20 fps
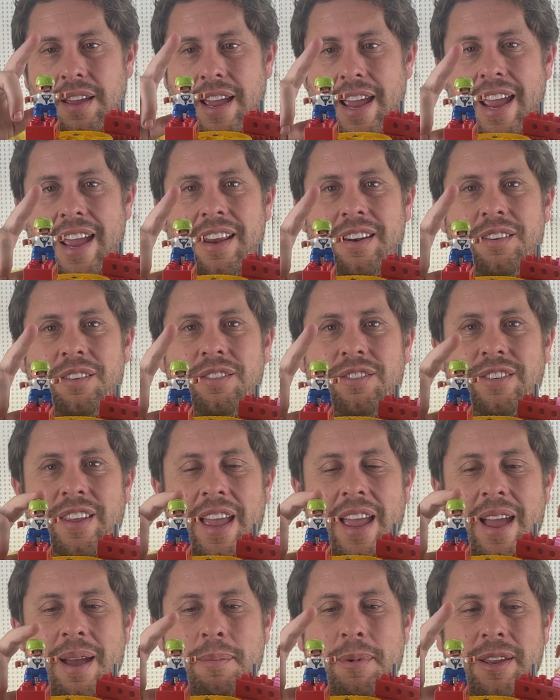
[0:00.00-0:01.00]
And
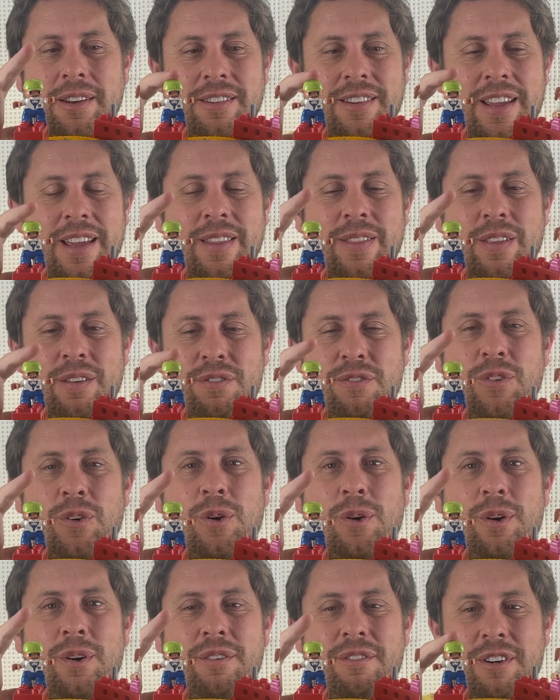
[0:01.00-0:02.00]
Sam did the
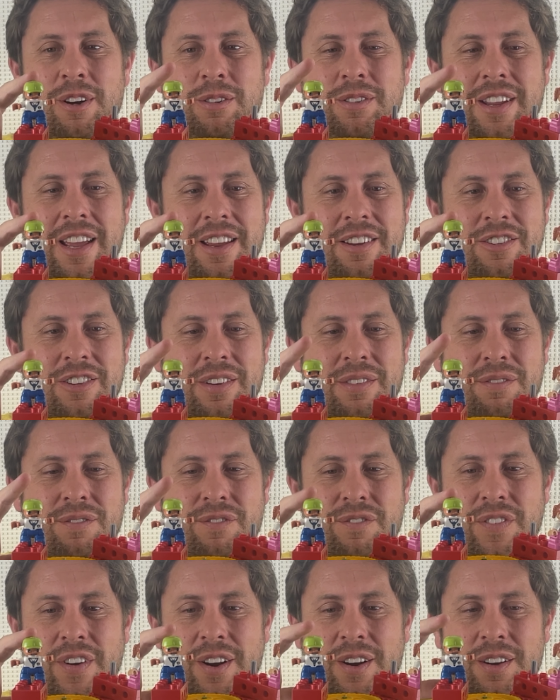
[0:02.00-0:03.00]
full rotation
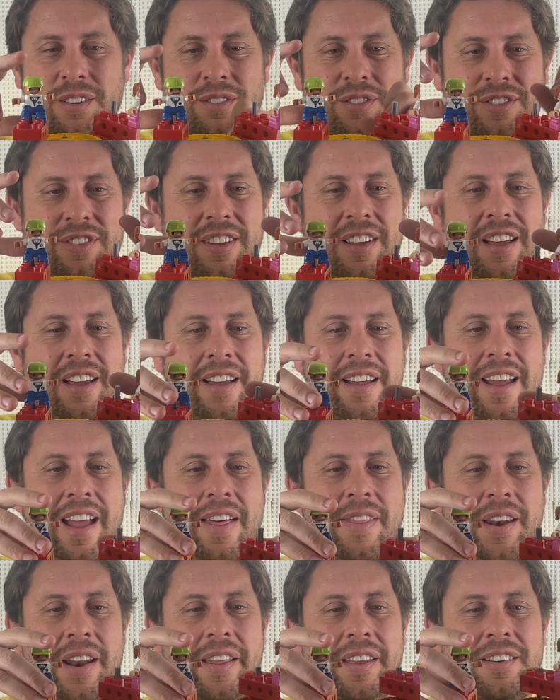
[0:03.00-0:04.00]
first. And
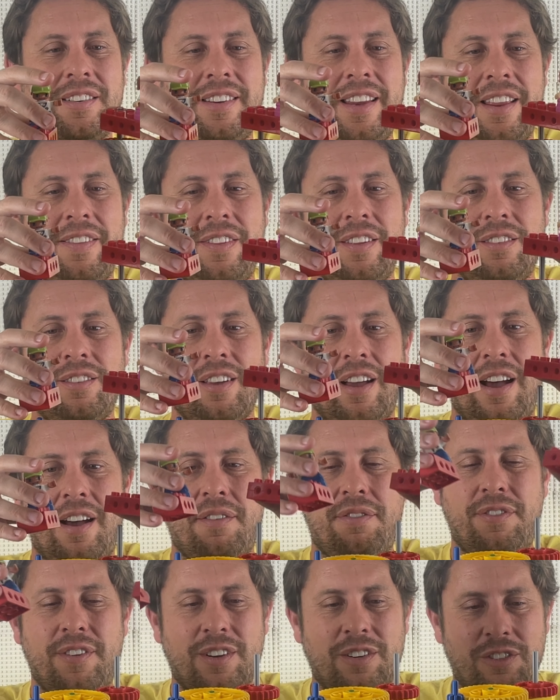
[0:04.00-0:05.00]
then I like to take these
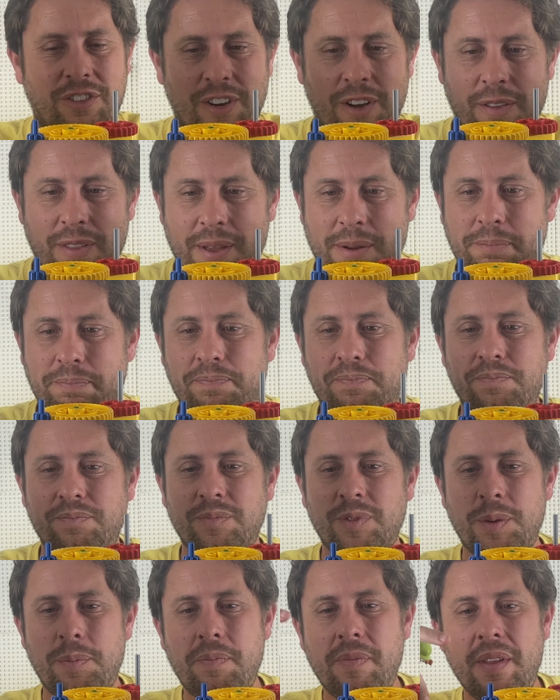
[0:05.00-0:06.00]
off and show them
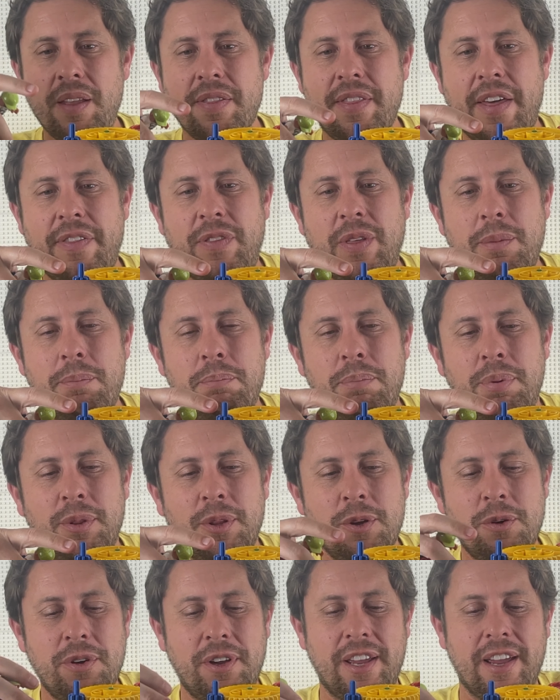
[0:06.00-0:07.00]
that the
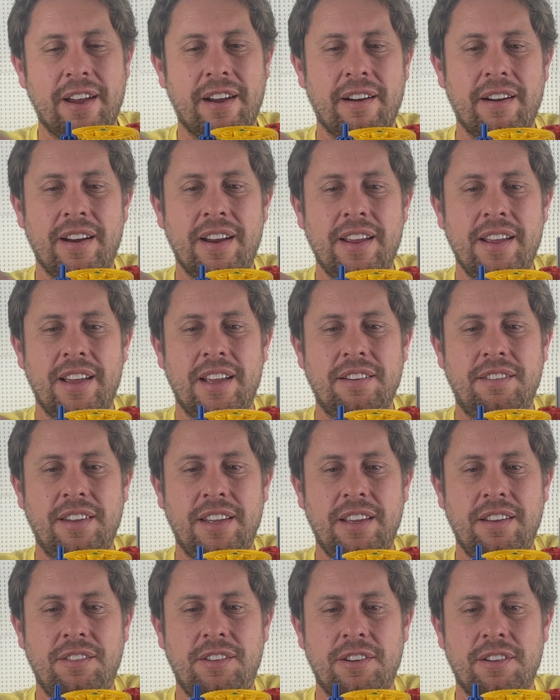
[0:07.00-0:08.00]
blue gear, it's
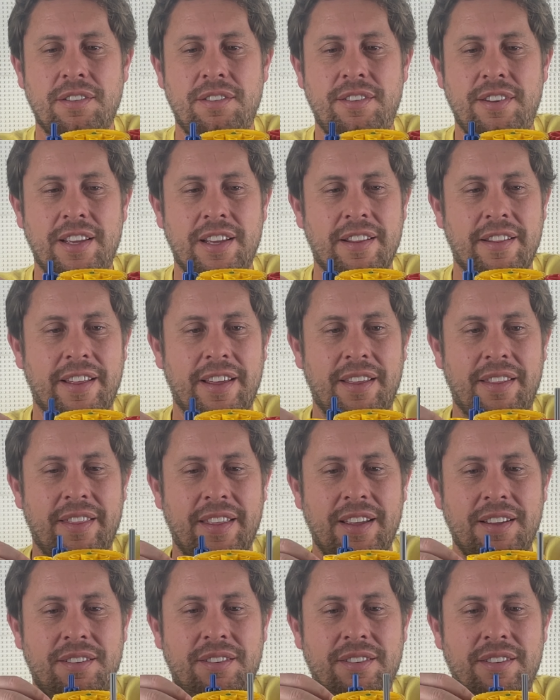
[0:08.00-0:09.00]
easier to see it like
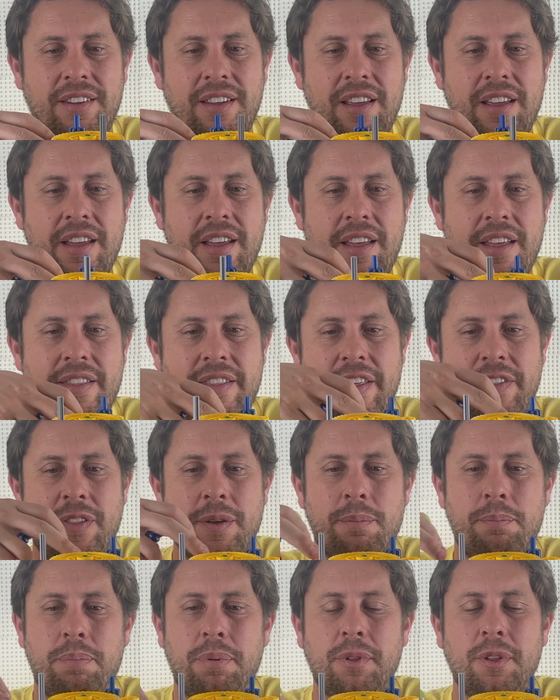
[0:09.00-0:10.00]
this, that
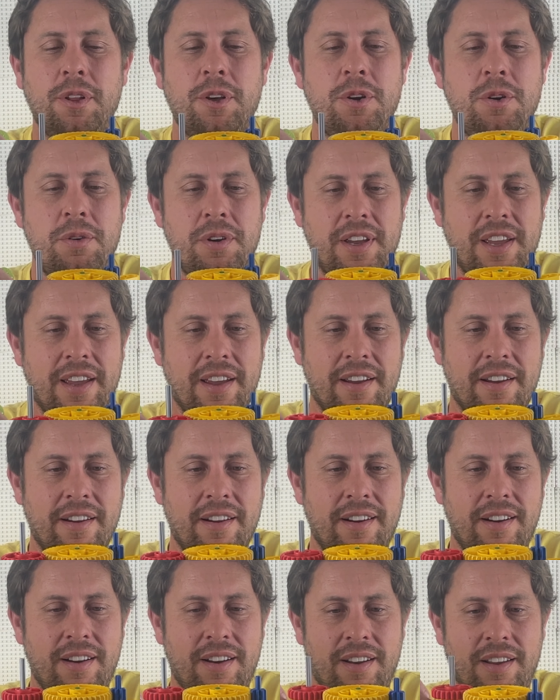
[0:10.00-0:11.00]
the blue
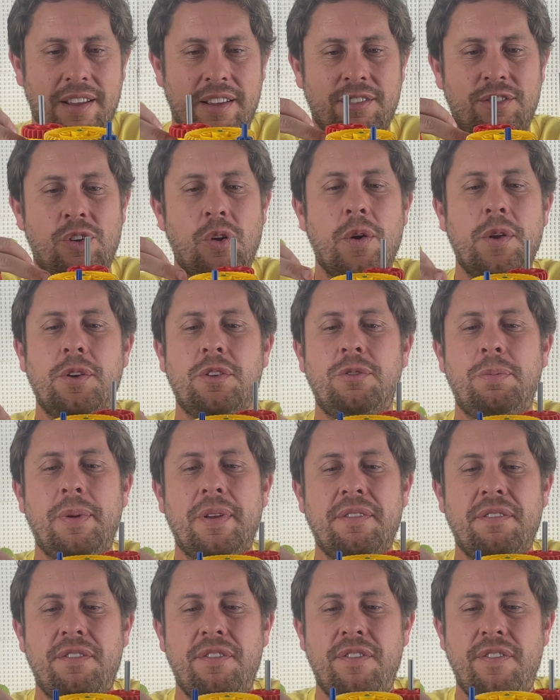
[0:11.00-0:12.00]
gear is going to
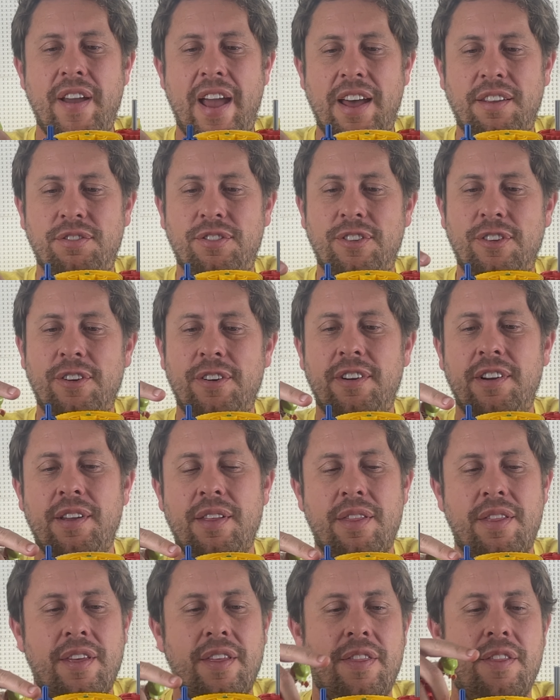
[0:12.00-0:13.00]
spin faster
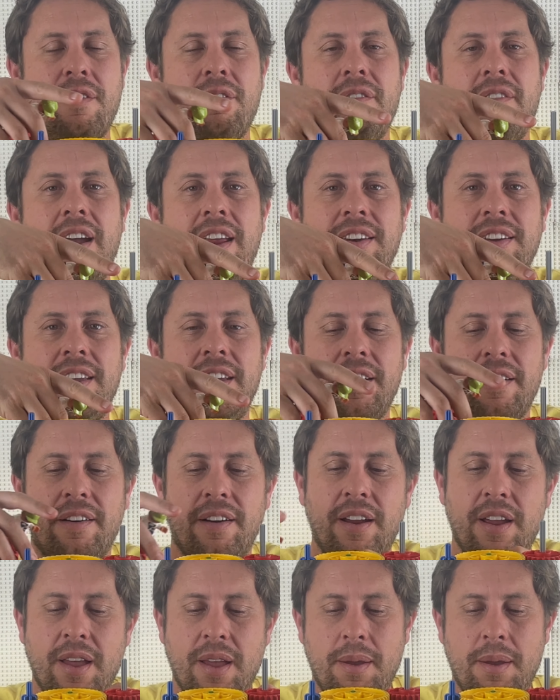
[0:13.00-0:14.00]
than the red gear